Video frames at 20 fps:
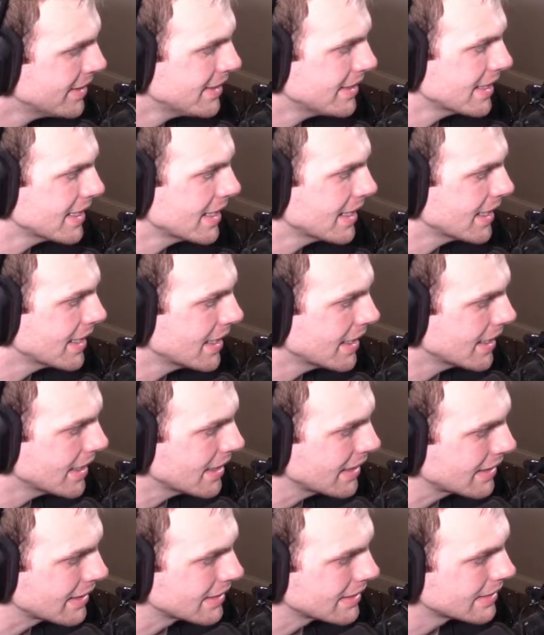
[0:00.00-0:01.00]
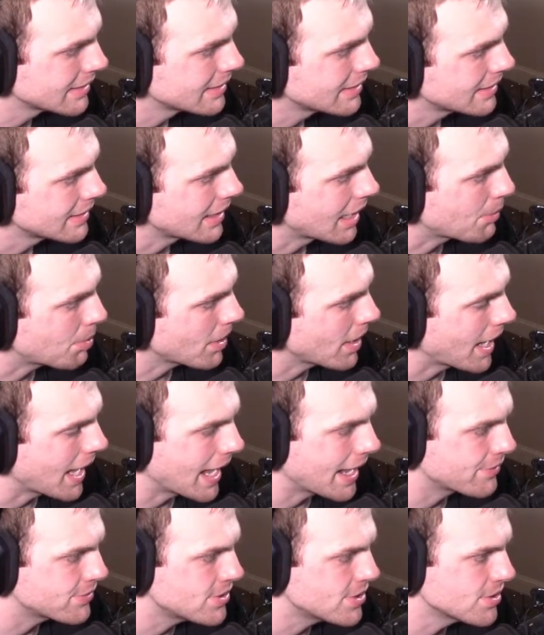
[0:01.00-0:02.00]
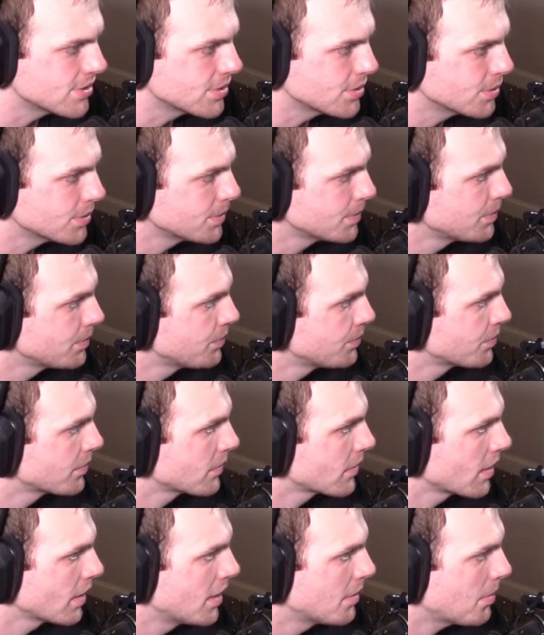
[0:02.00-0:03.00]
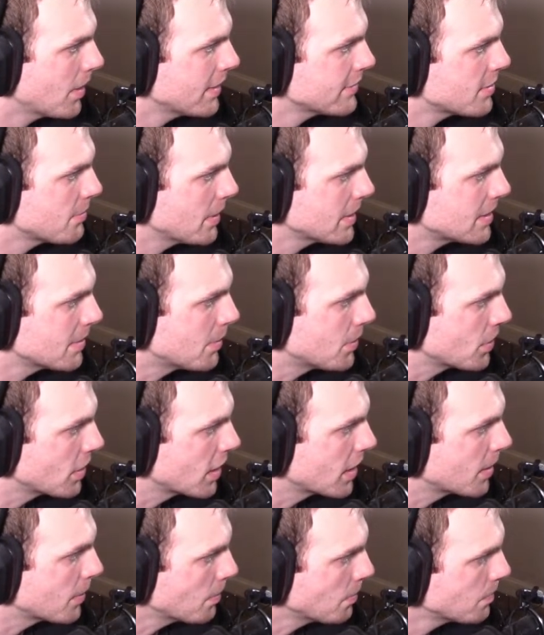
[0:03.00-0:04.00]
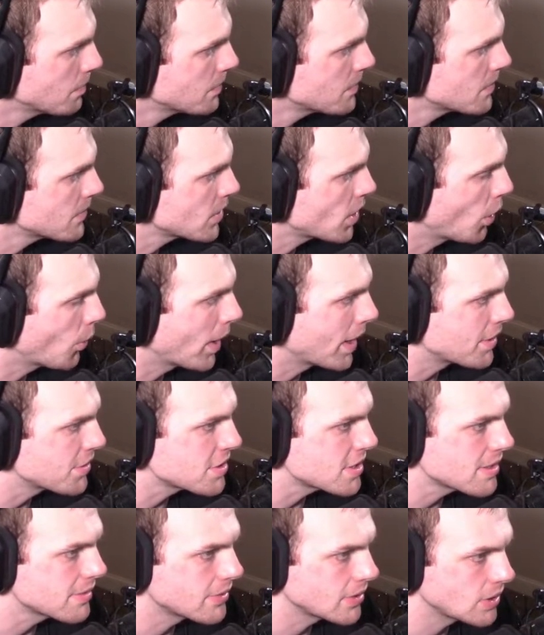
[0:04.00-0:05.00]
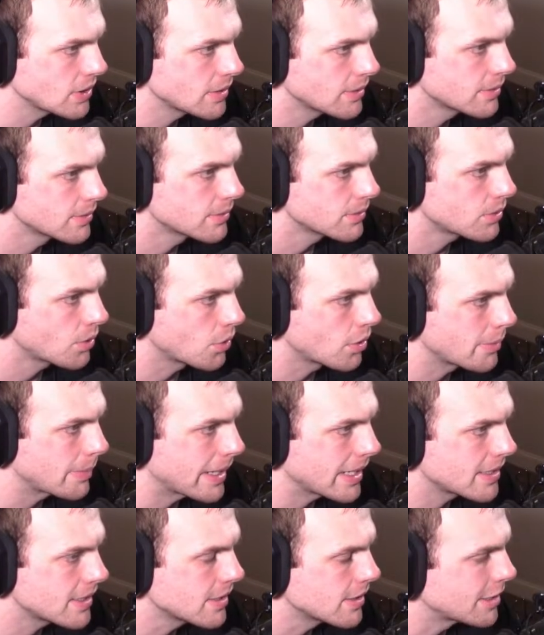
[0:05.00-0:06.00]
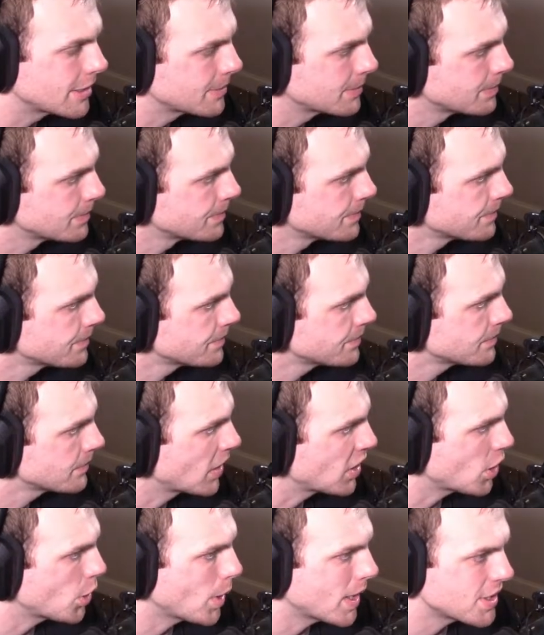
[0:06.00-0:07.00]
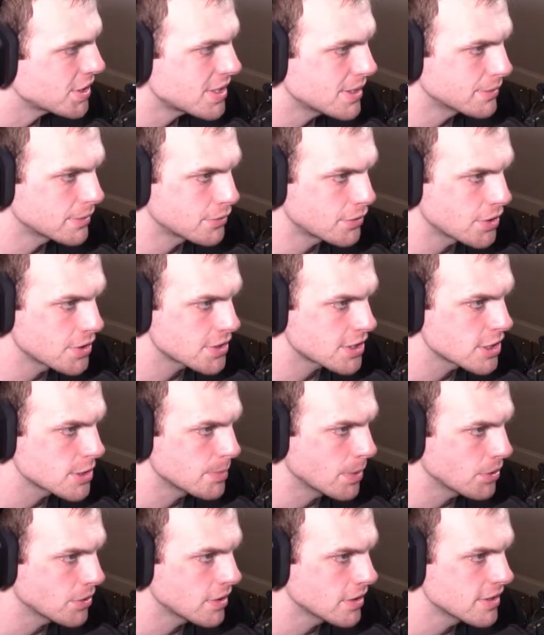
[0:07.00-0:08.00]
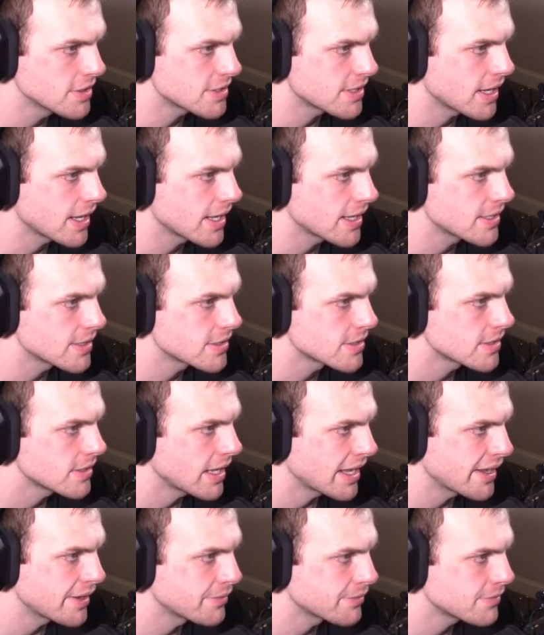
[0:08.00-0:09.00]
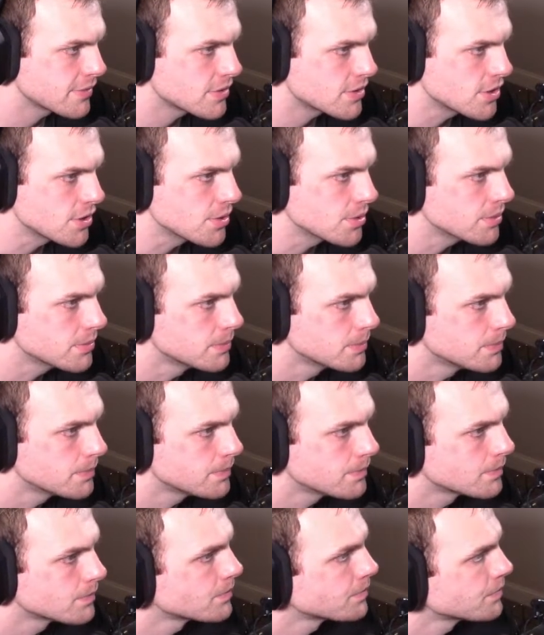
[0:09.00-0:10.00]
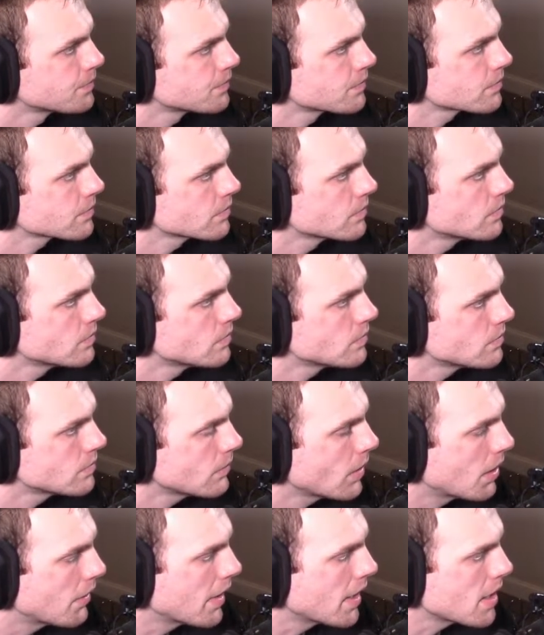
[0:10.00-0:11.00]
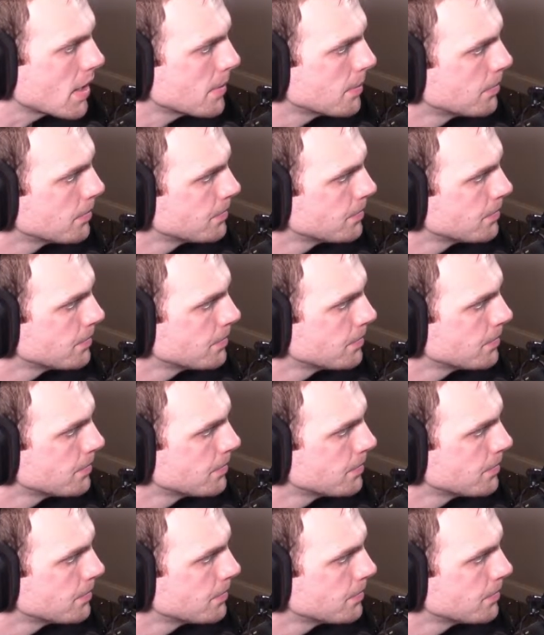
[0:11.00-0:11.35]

Yeah. I probably have to. Probably have to bite the bullet. Go wide receiver, quarterback here. I'll go wide receiver first because both of these guys have 2 already.